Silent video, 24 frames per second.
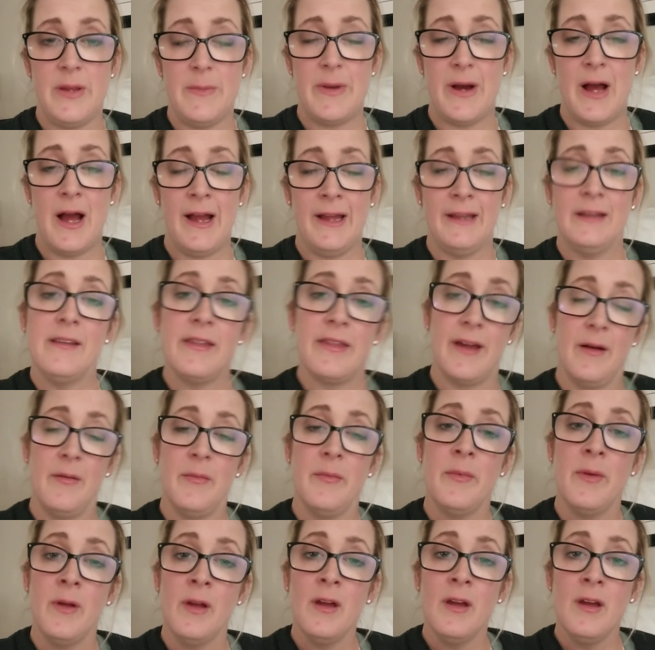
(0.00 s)
behind them,
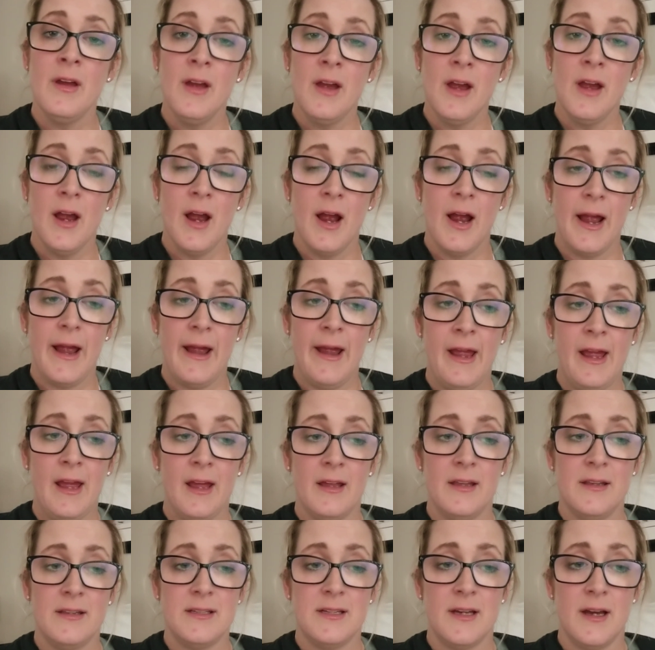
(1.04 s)

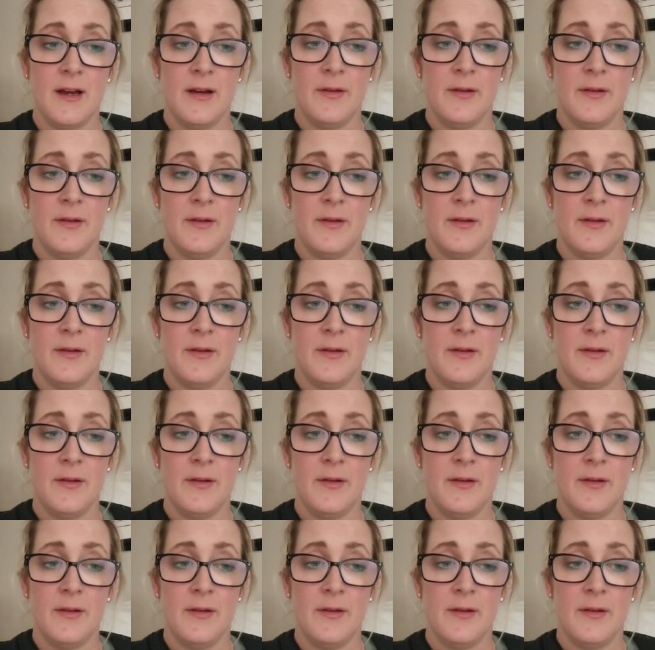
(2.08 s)
and